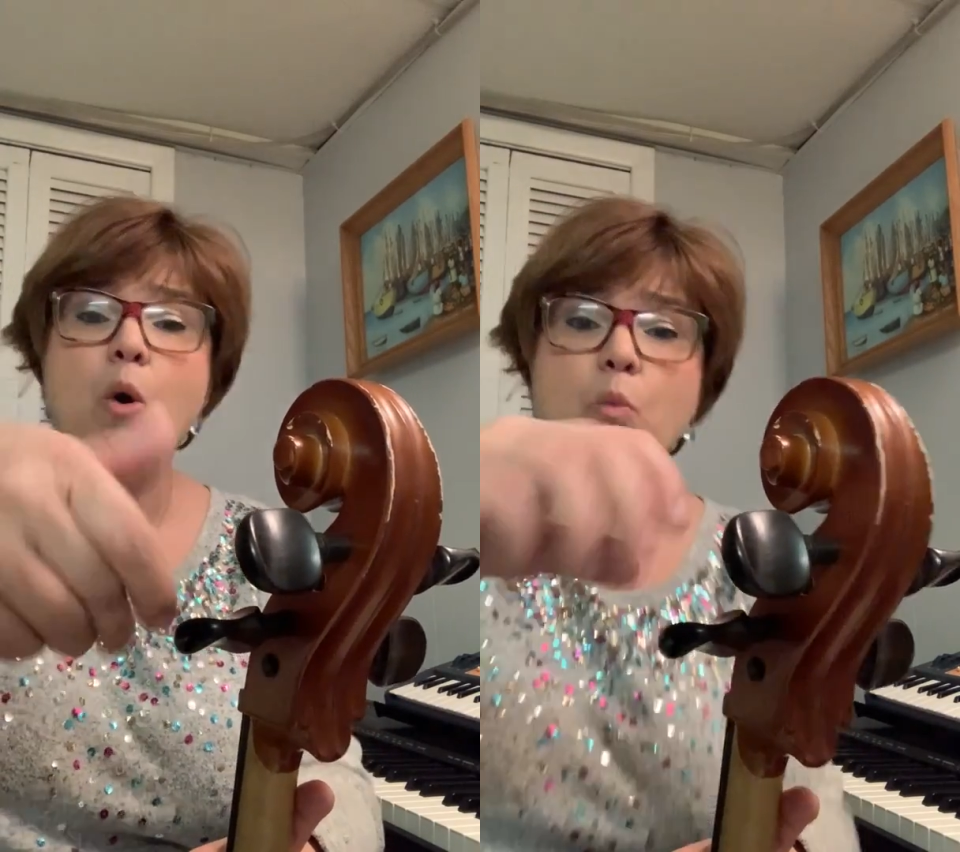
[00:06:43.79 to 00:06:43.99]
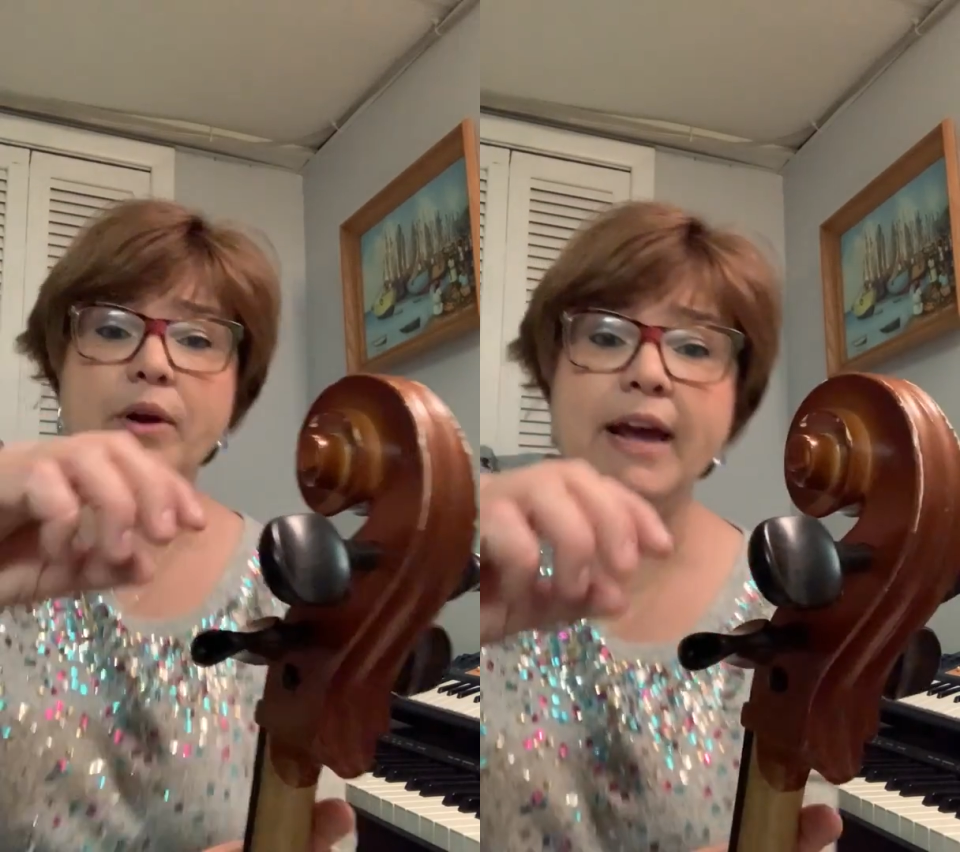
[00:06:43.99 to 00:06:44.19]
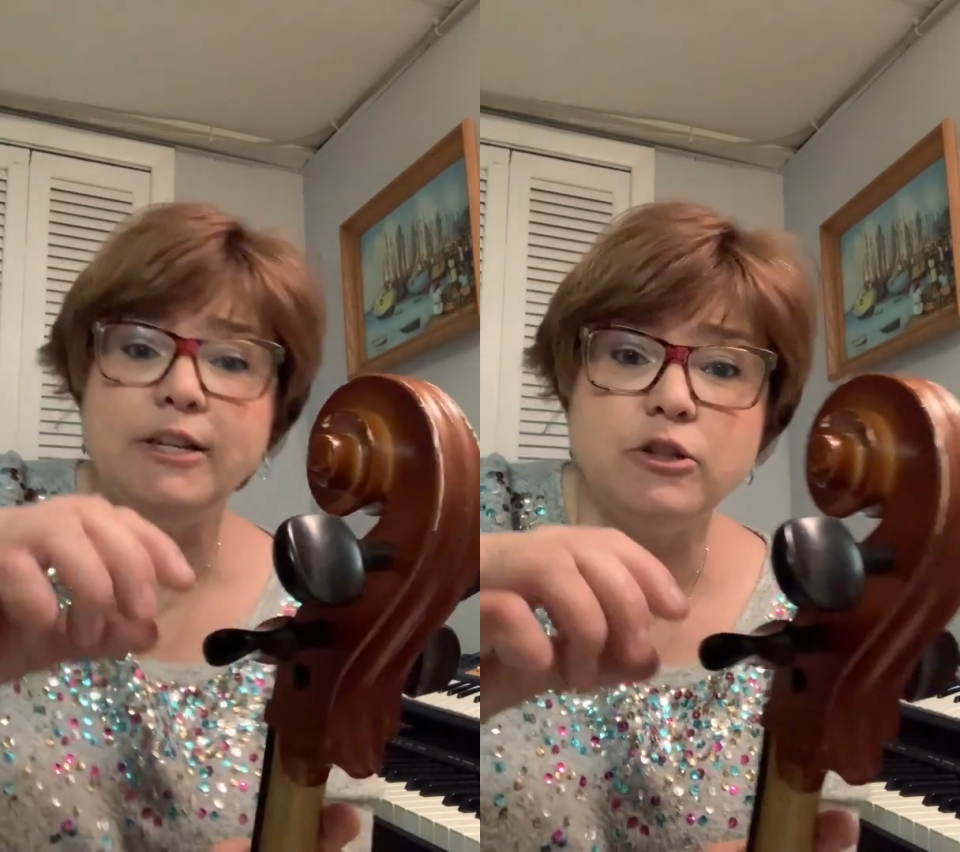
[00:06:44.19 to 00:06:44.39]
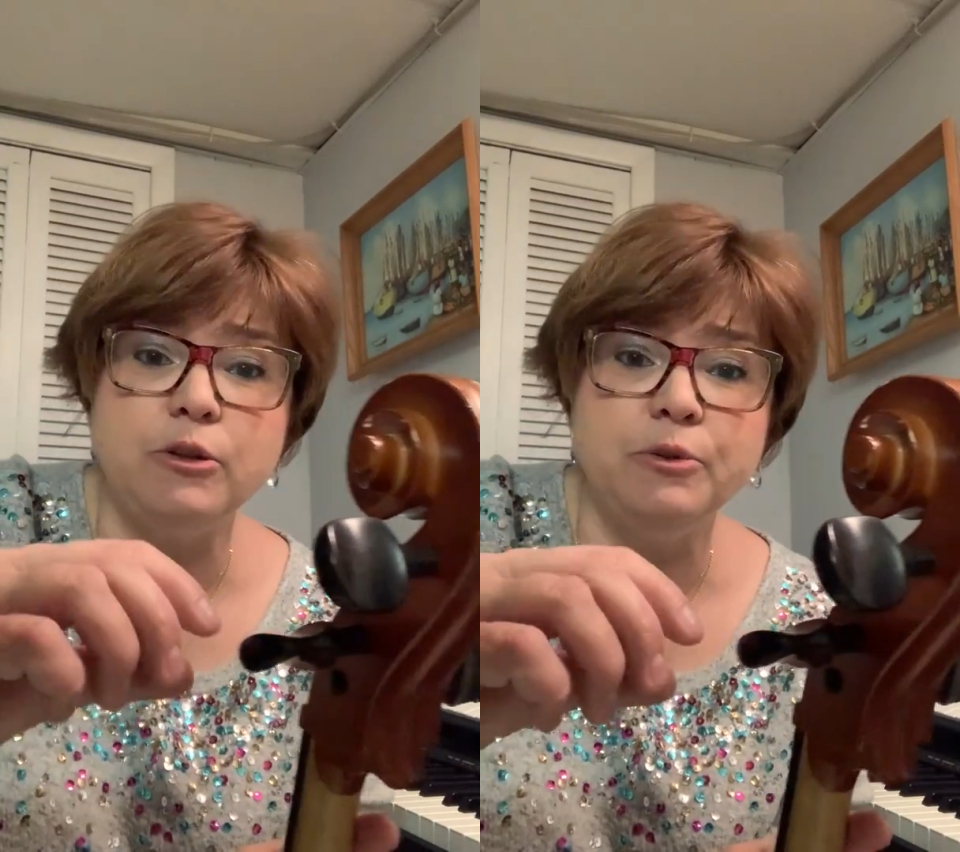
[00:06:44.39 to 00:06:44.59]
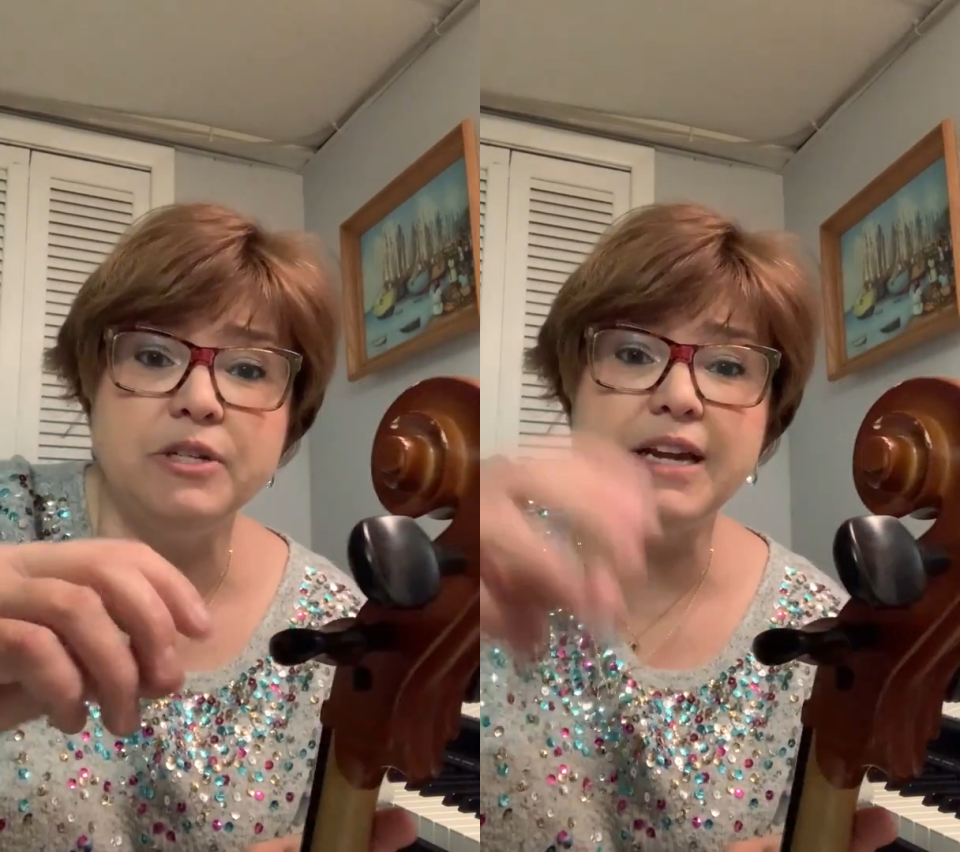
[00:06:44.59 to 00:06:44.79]
when I
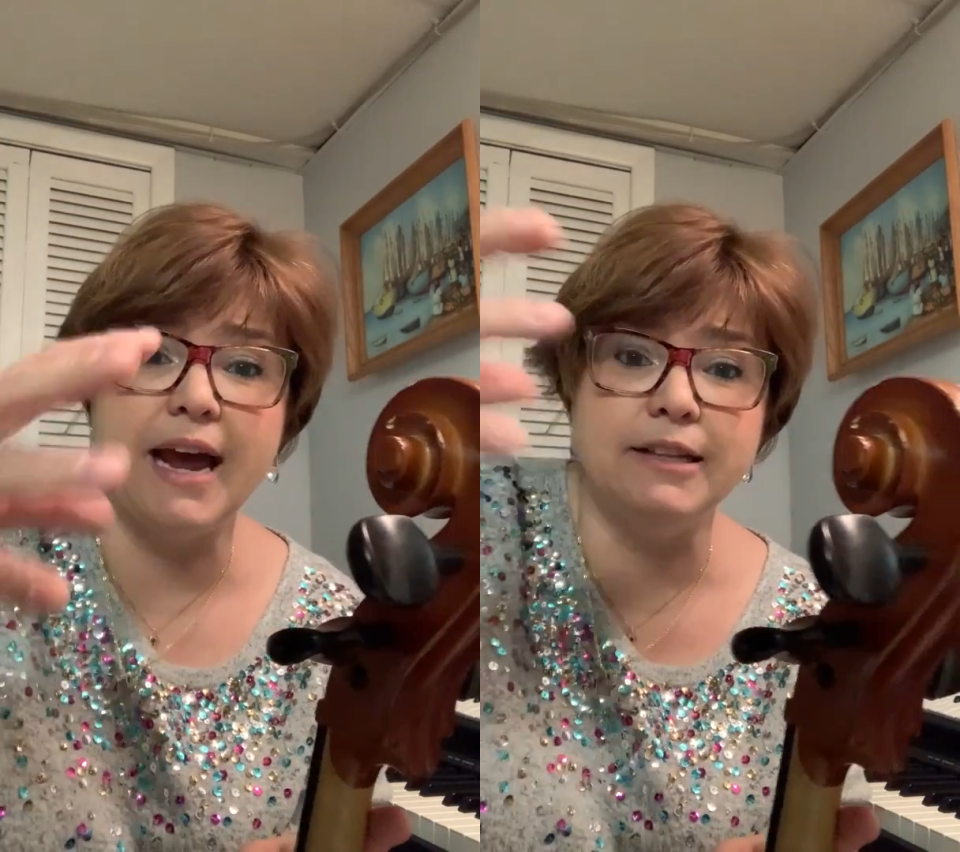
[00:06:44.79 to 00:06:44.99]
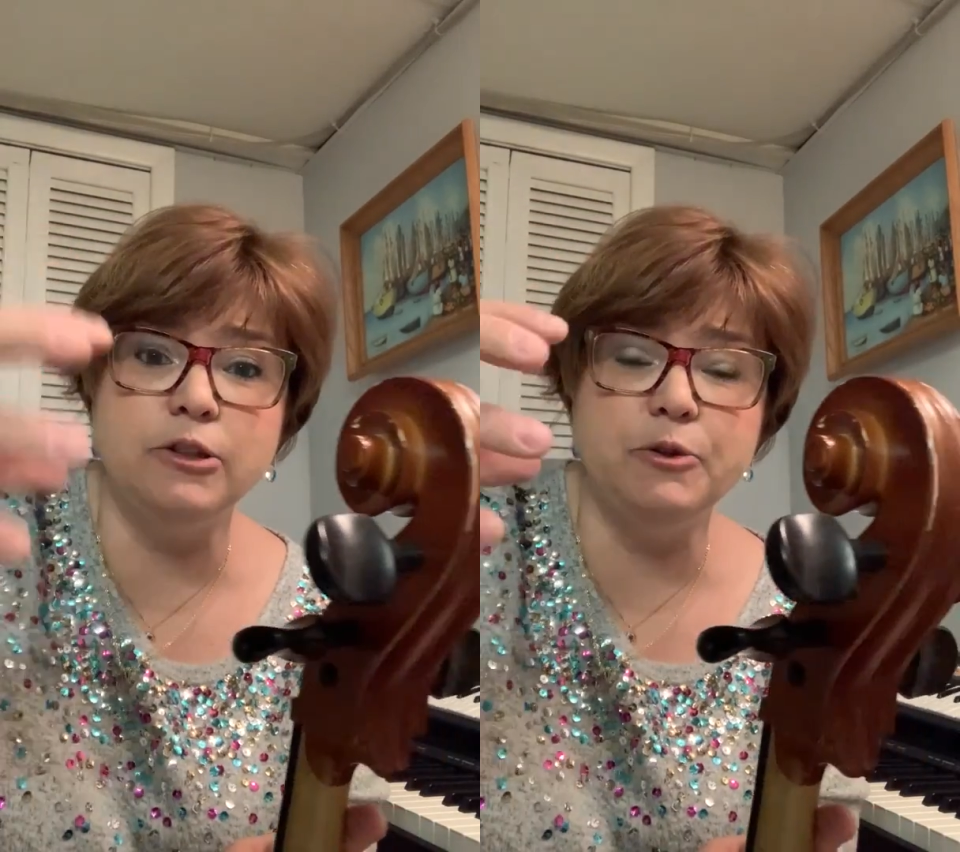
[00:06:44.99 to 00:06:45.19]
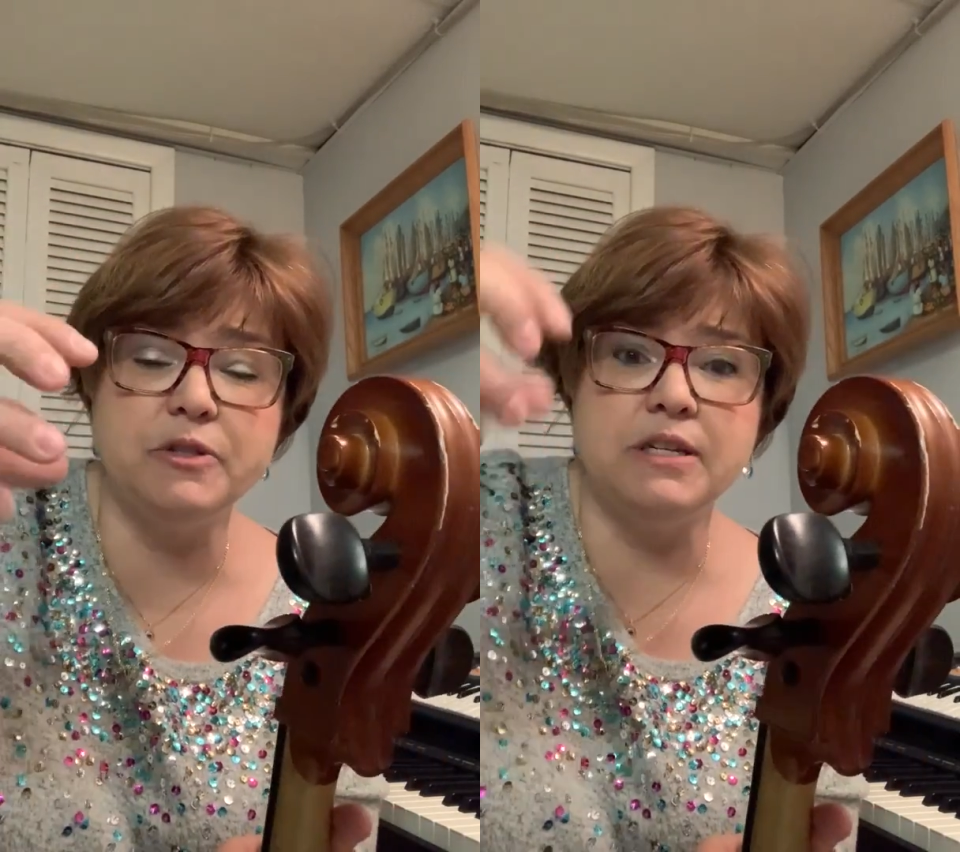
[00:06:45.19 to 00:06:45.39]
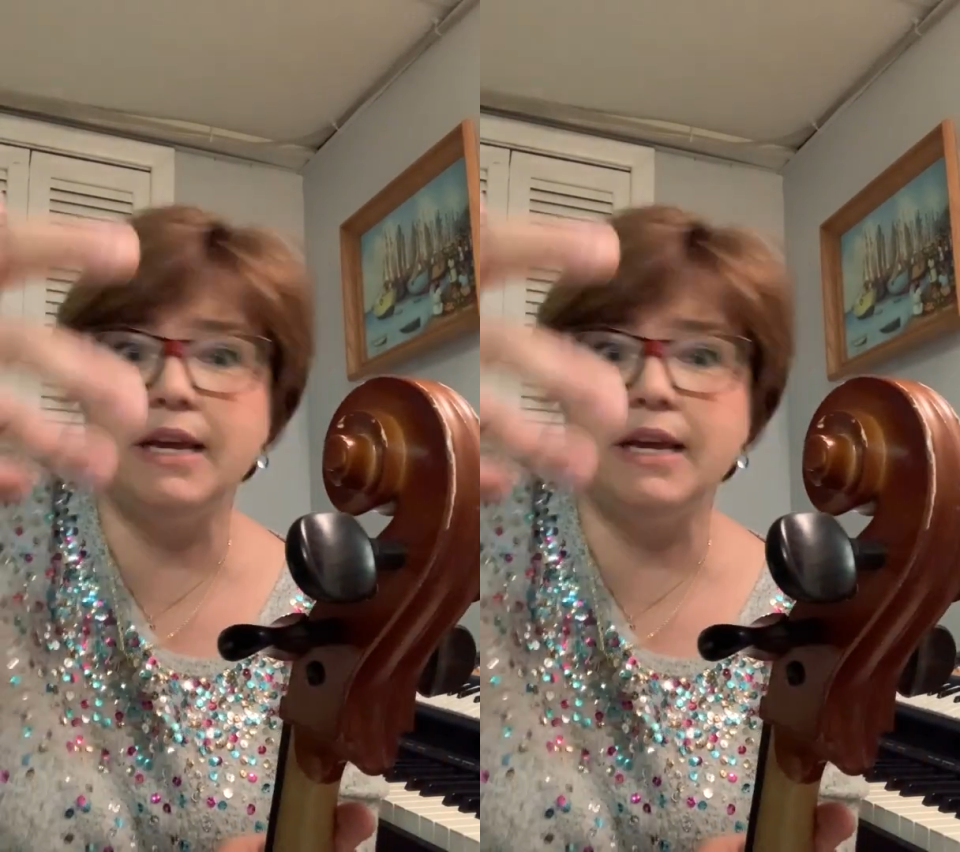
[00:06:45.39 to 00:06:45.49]
tuned it, I loosened